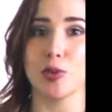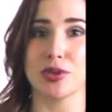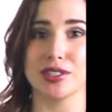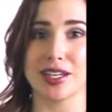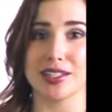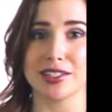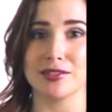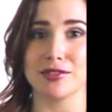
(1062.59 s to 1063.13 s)

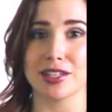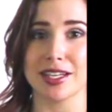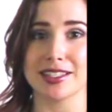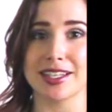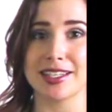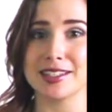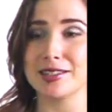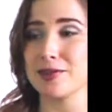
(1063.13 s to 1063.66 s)
productive when I
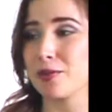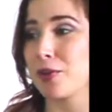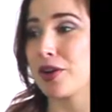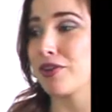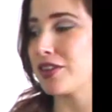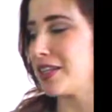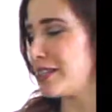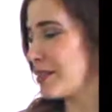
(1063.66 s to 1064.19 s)
take one
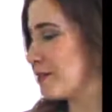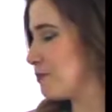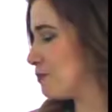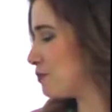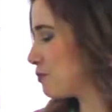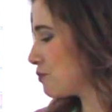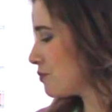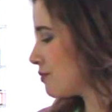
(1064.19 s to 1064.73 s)
of these.
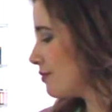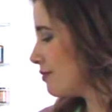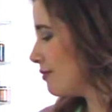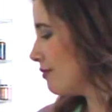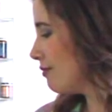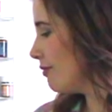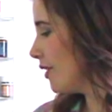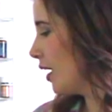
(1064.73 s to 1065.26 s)

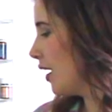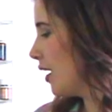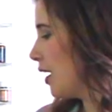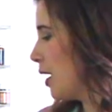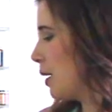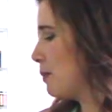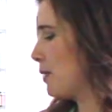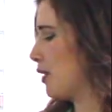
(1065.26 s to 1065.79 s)

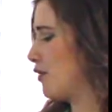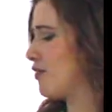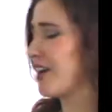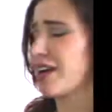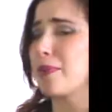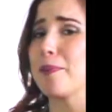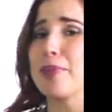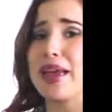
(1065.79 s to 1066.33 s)
Maybe you've got
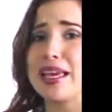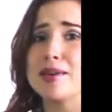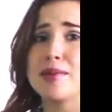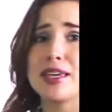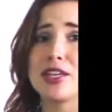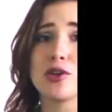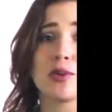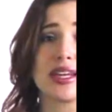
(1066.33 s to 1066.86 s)
a baby,
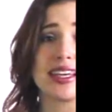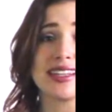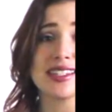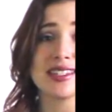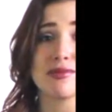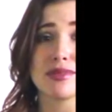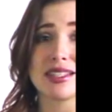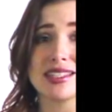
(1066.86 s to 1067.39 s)
you want to get
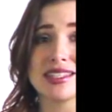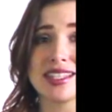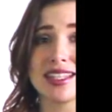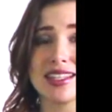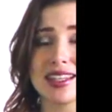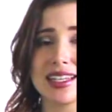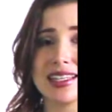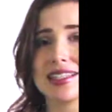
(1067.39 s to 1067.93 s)
some of the
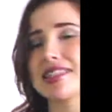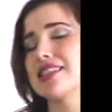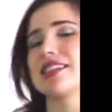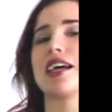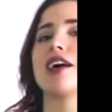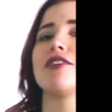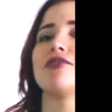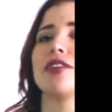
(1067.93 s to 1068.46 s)
seedling
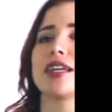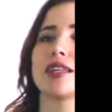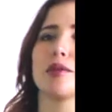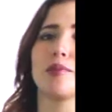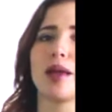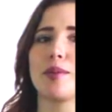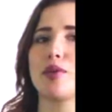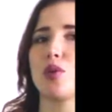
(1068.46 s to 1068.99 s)
stuff like the
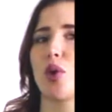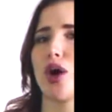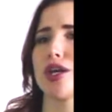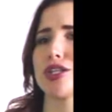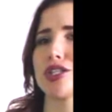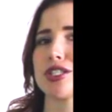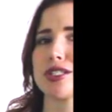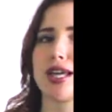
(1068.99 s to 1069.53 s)
baby
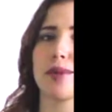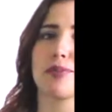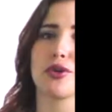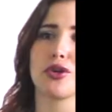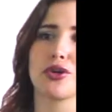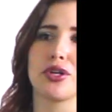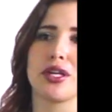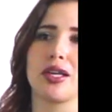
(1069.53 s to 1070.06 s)
wash, the diaper
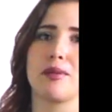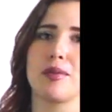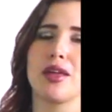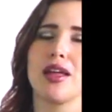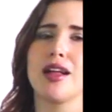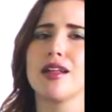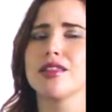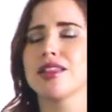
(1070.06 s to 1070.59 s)
cream,
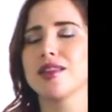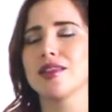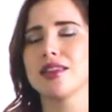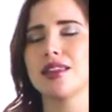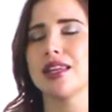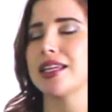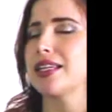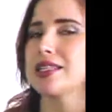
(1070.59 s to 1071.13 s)
the
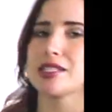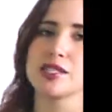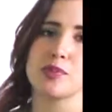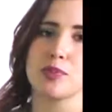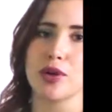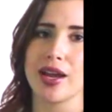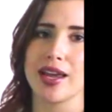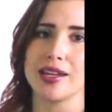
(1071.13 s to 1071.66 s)
linen
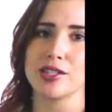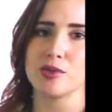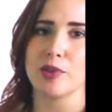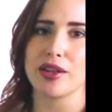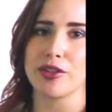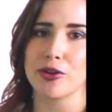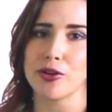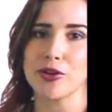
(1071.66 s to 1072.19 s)
spray to
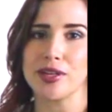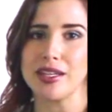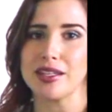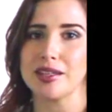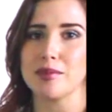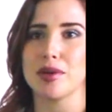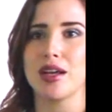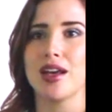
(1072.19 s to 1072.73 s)
spray their crib,